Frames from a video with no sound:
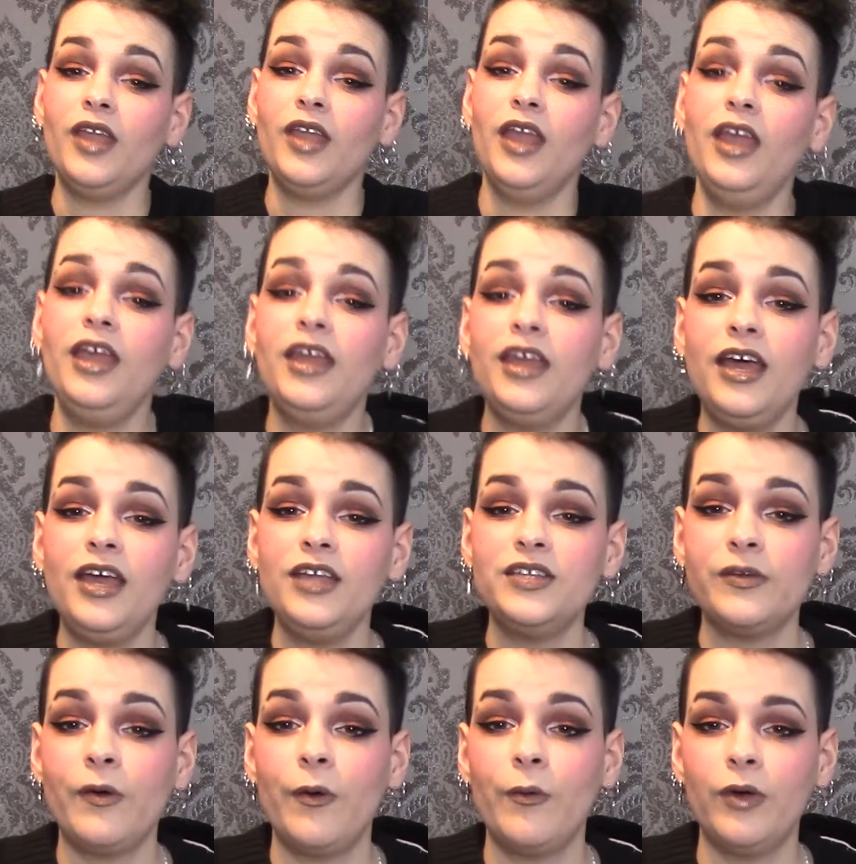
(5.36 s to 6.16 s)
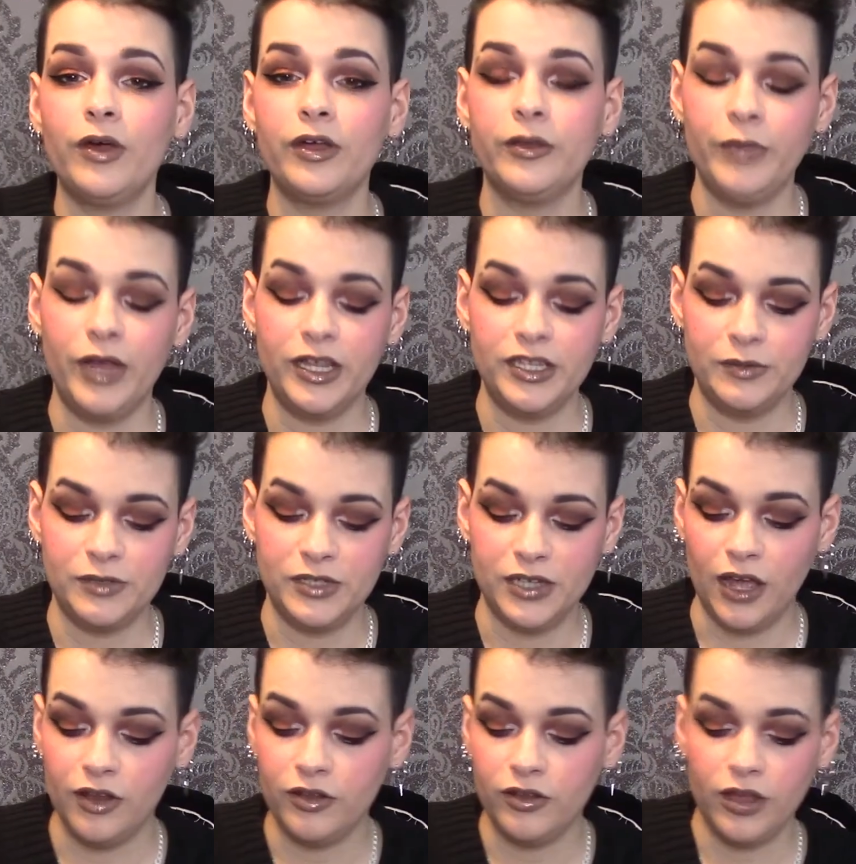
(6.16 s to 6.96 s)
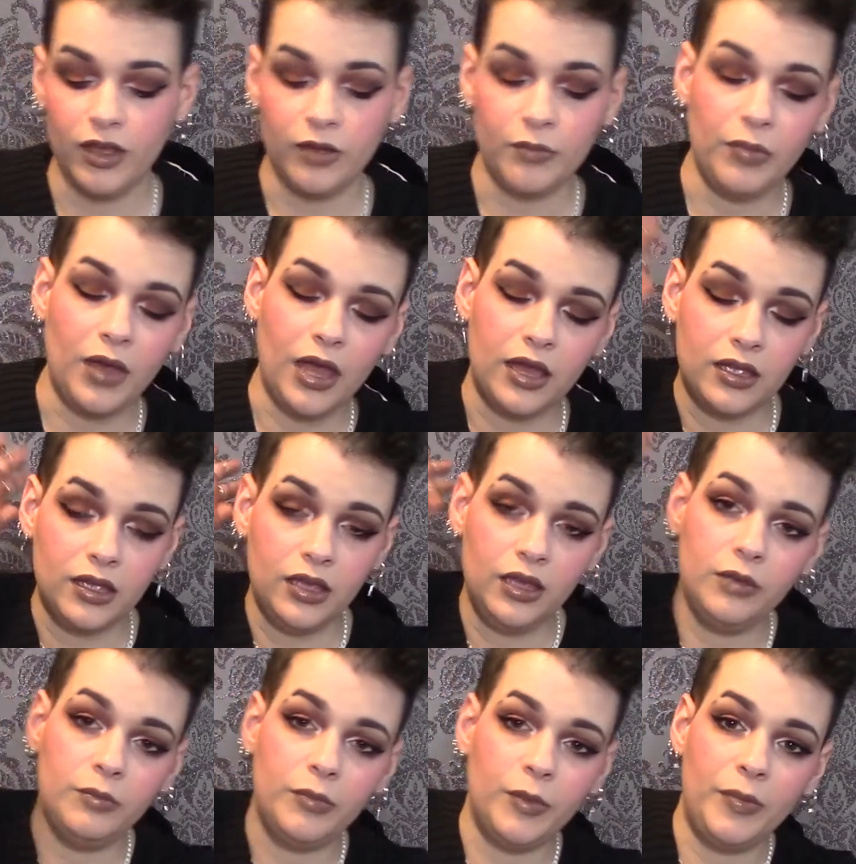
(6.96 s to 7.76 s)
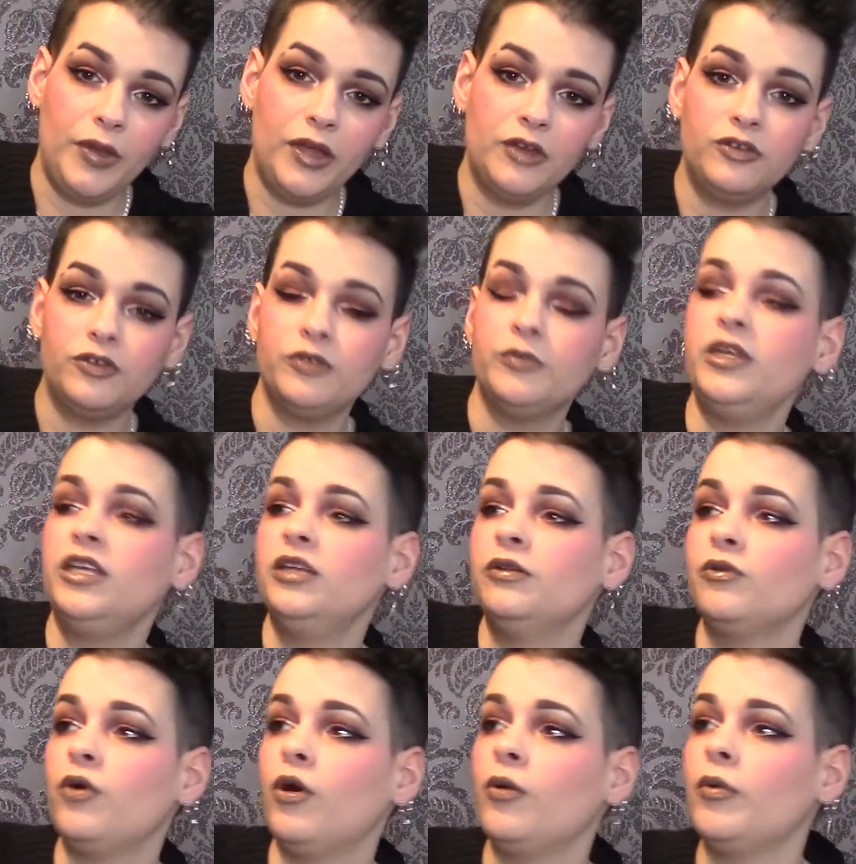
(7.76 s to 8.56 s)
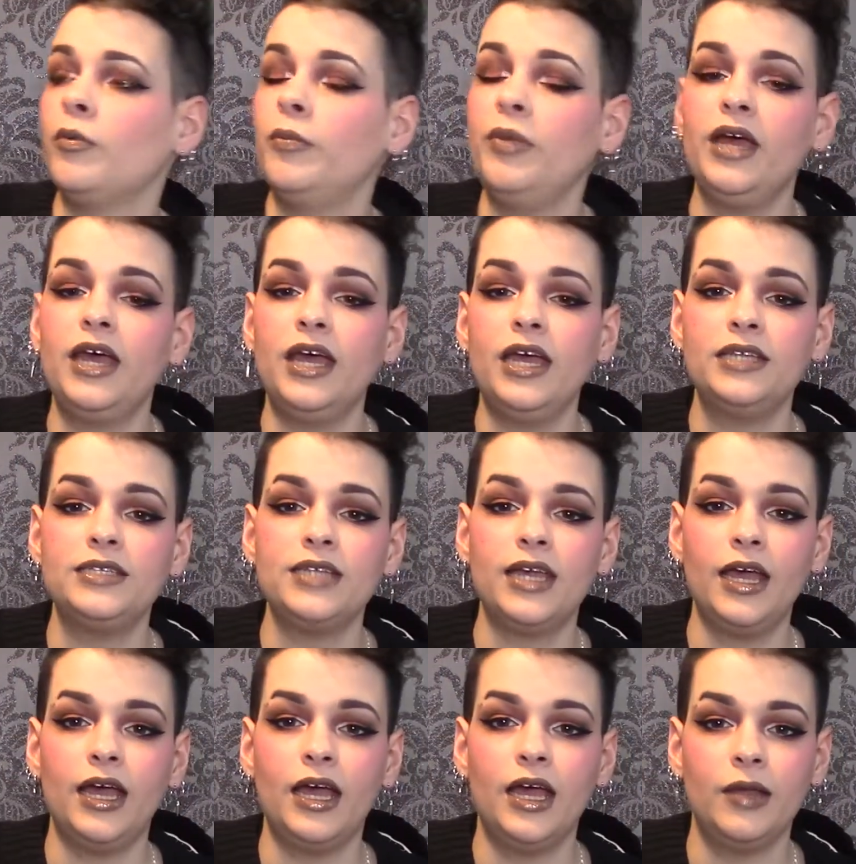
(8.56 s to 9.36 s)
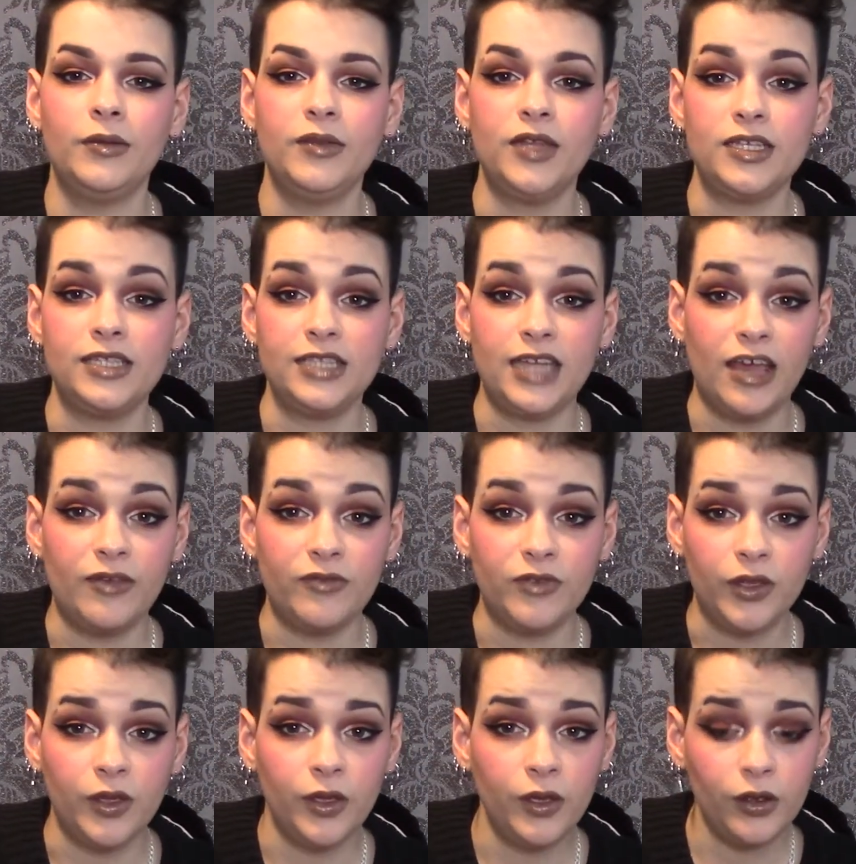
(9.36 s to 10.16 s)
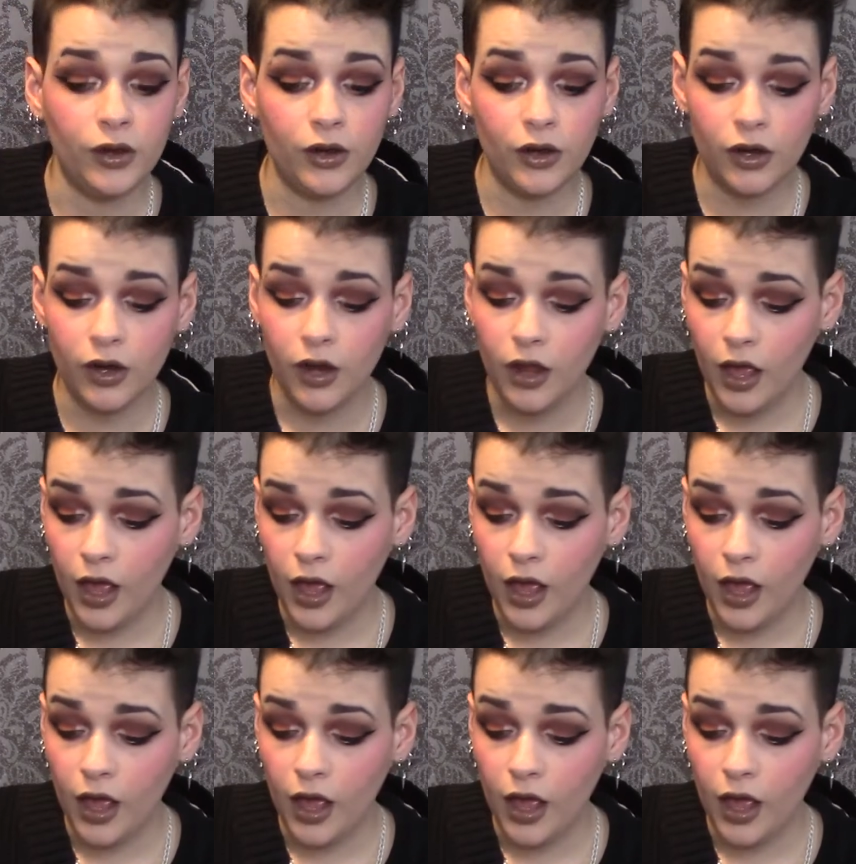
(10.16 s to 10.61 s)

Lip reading: Hey guys, welcome back to my channel. I'm back in my bedroom on my bed. Nice to have you here.